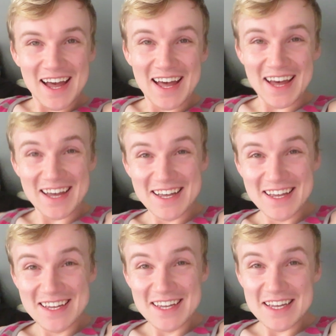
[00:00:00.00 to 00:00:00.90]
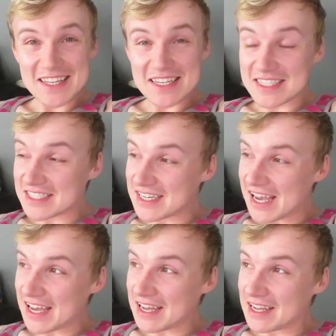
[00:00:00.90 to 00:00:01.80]
this is
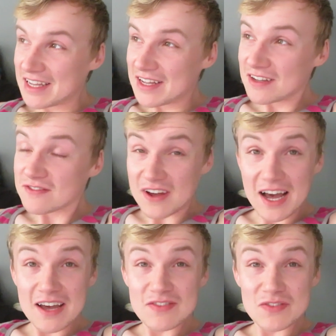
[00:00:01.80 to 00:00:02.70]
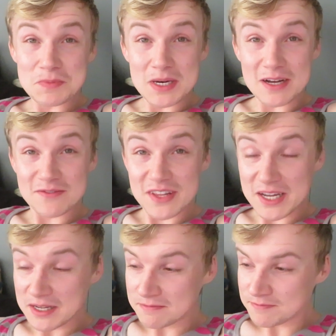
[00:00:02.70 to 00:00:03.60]
day five of me not
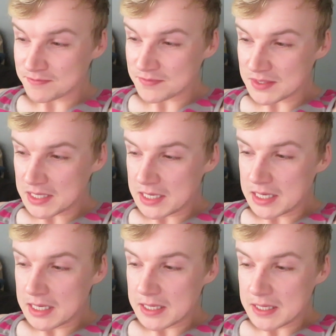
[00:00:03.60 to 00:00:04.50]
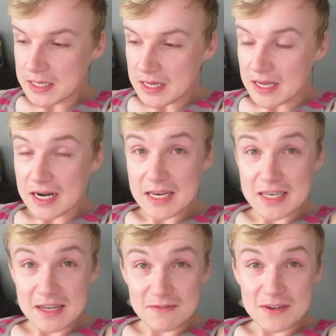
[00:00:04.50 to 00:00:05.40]
flying, and I
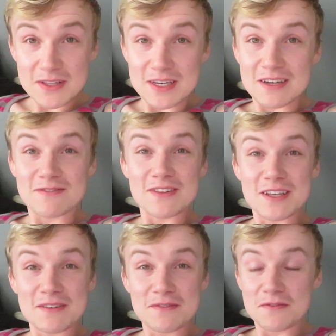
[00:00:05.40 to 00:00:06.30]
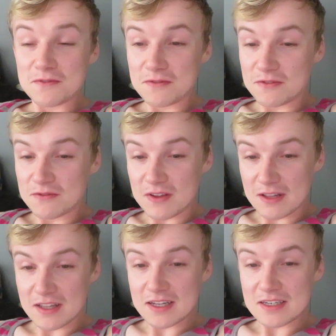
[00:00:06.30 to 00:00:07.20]
definitely, definitely
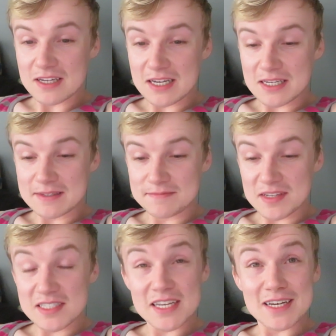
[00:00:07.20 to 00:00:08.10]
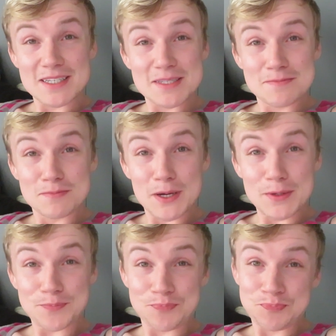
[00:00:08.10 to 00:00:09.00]
feel it, and it sucks,
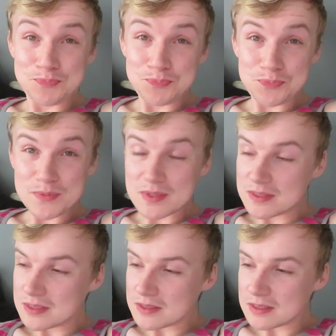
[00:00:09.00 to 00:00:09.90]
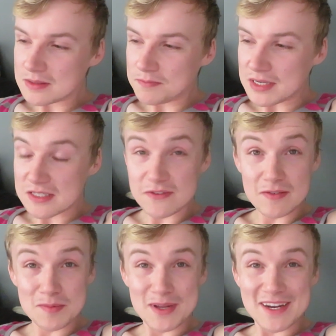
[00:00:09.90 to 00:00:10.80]
but best for
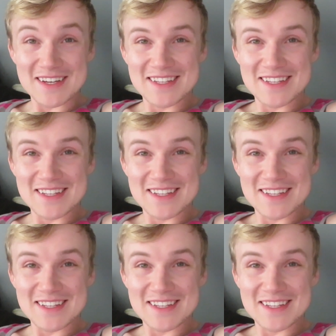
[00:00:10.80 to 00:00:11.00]
everybody.